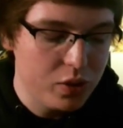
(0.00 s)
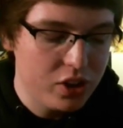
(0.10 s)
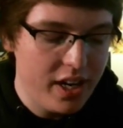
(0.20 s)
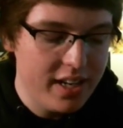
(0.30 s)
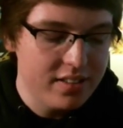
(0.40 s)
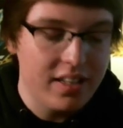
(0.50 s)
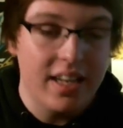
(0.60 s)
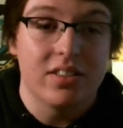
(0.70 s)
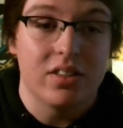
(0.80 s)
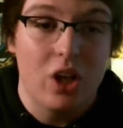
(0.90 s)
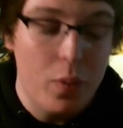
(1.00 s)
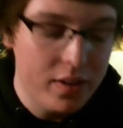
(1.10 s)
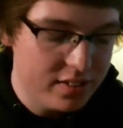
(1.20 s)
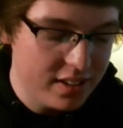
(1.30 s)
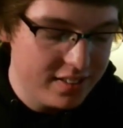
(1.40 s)
which is his
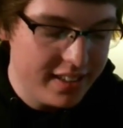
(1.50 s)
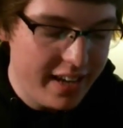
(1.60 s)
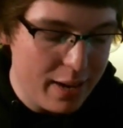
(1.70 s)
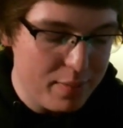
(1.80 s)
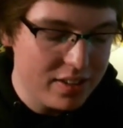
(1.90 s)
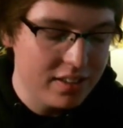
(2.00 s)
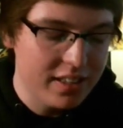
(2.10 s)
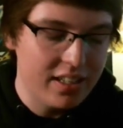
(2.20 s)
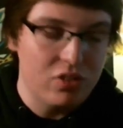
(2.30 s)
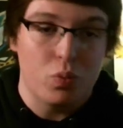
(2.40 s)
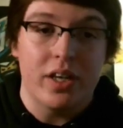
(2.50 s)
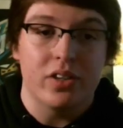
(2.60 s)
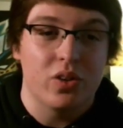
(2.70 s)
lowest since he came into the league as well.